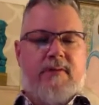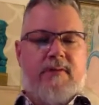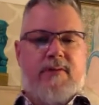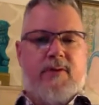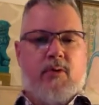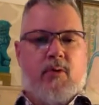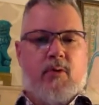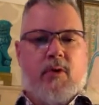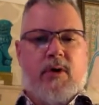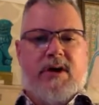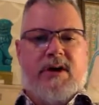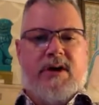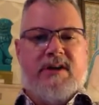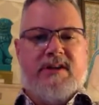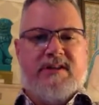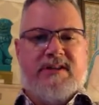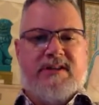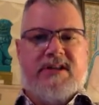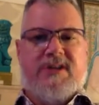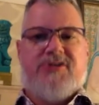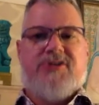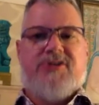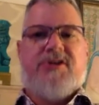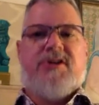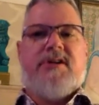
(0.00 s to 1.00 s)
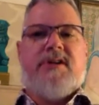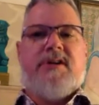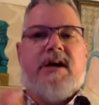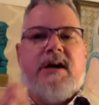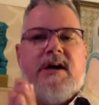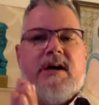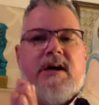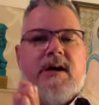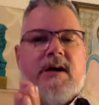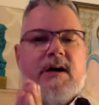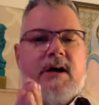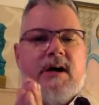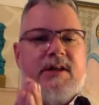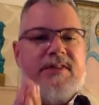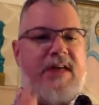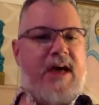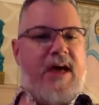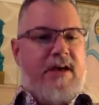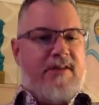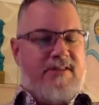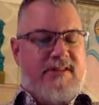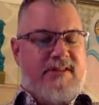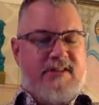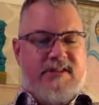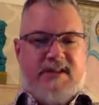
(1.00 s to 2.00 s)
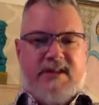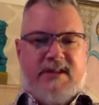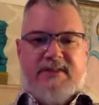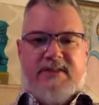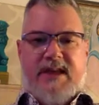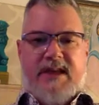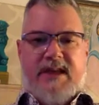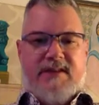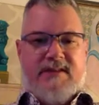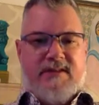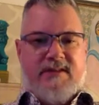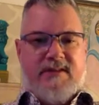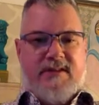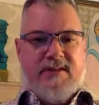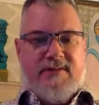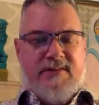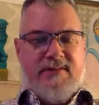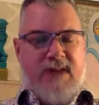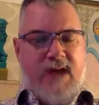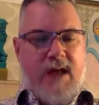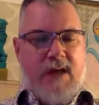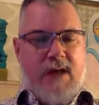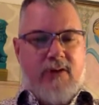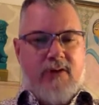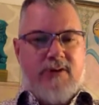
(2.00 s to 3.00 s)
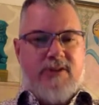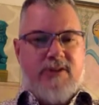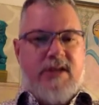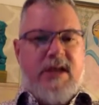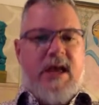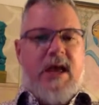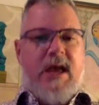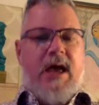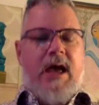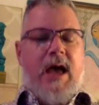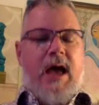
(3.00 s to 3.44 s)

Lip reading: give your organization thousands and thousands of dollars,